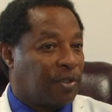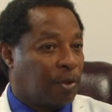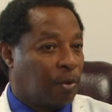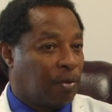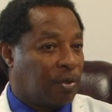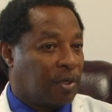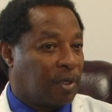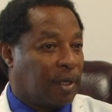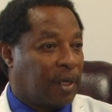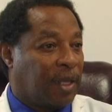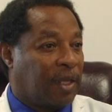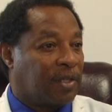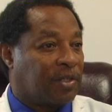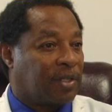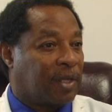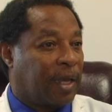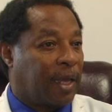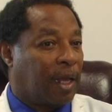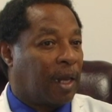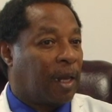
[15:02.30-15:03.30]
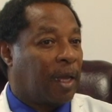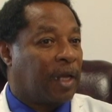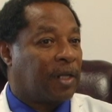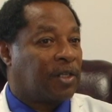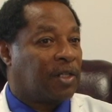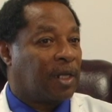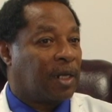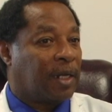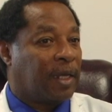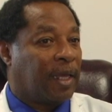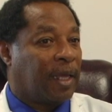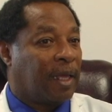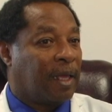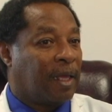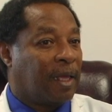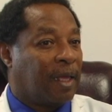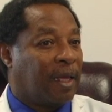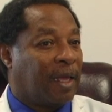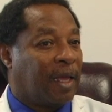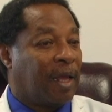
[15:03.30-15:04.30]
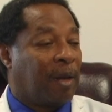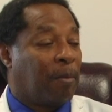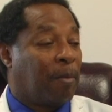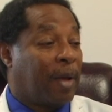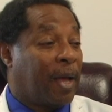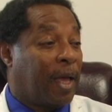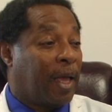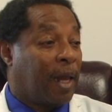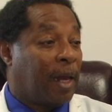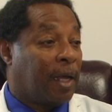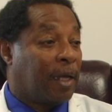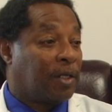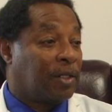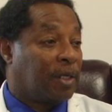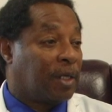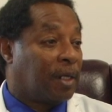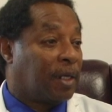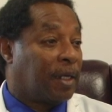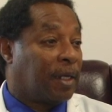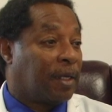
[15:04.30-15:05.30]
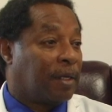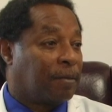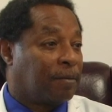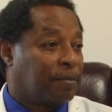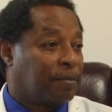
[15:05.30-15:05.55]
socially, psychologically, and biologically.